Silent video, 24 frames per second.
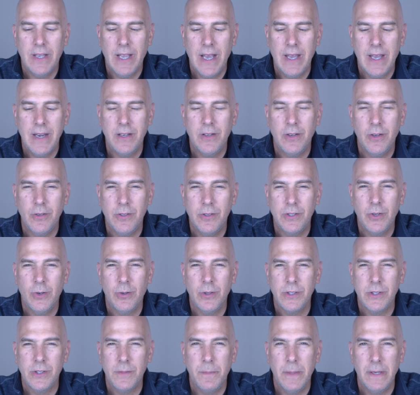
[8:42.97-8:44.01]
kind of go
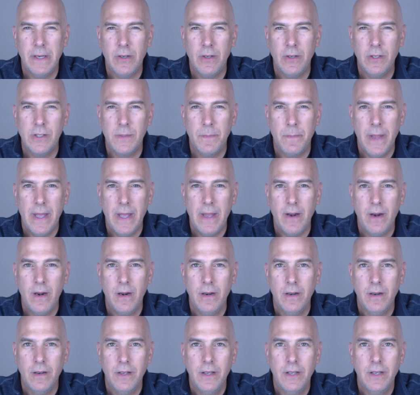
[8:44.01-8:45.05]
towards bigger is
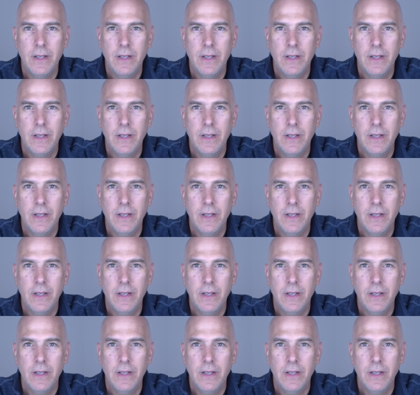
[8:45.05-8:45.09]
better